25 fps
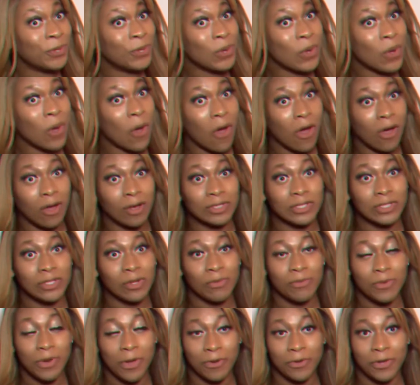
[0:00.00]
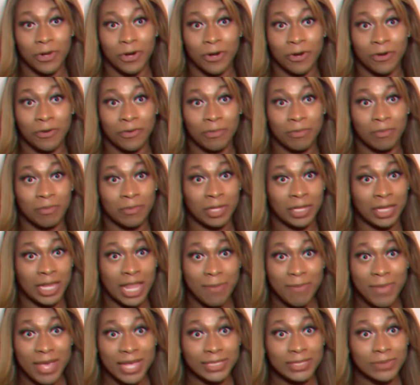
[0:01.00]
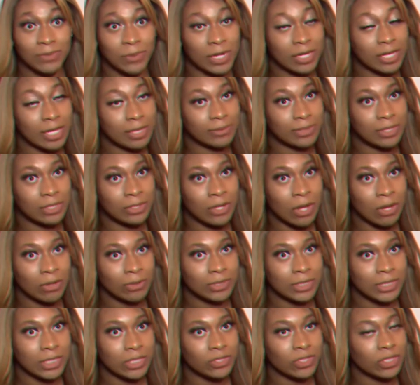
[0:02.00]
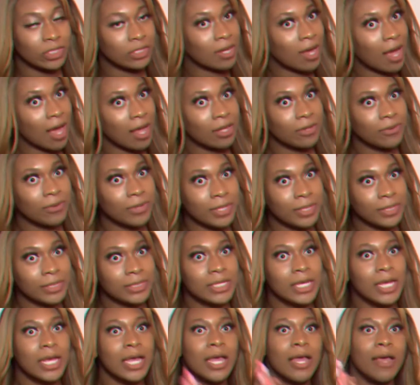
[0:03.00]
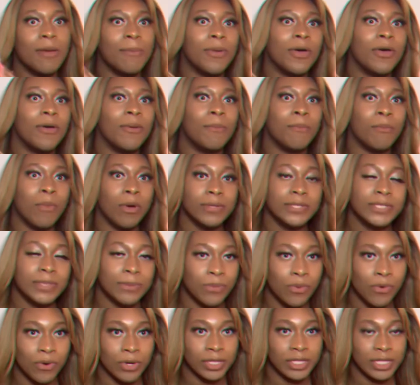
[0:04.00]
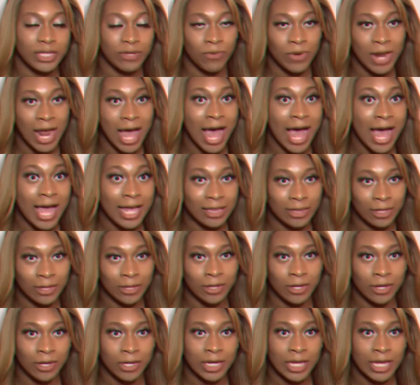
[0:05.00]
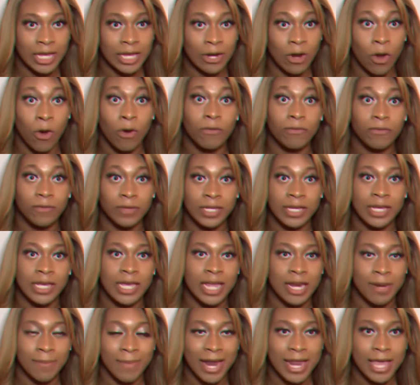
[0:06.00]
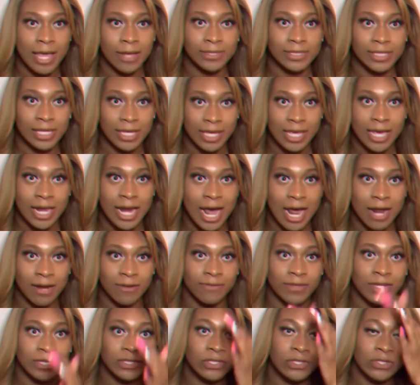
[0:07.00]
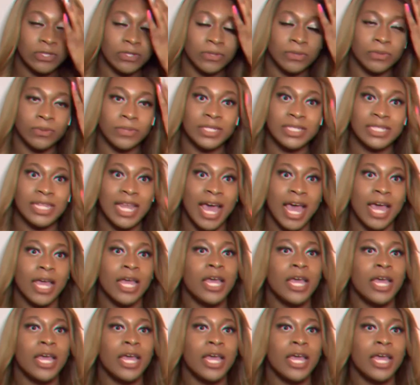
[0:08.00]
Also know your limits when it comes to dosage and tolerance. But most importantly, what I learned, and hopefully anybody else can get out of this too, is that